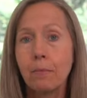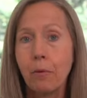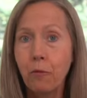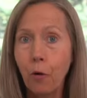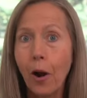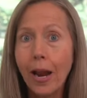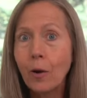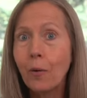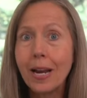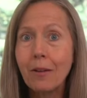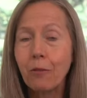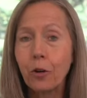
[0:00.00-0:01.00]
before I go
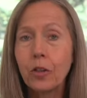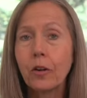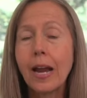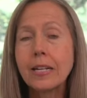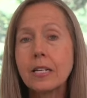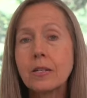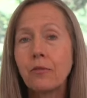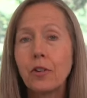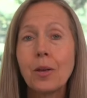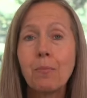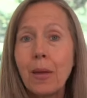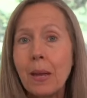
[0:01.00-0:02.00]
any further, for
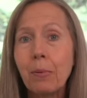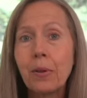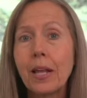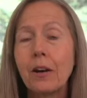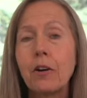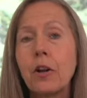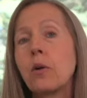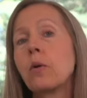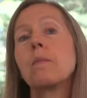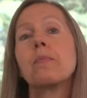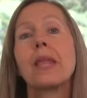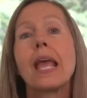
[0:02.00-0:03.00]
the people that are
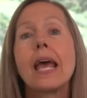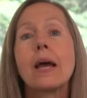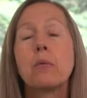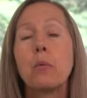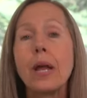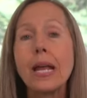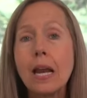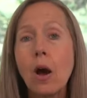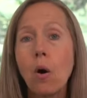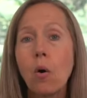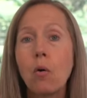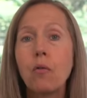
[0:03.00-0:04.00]
new, we
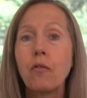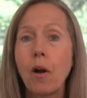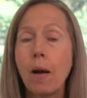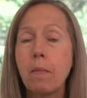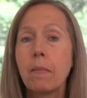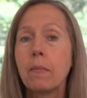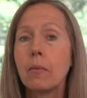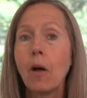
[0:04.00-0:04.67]
know from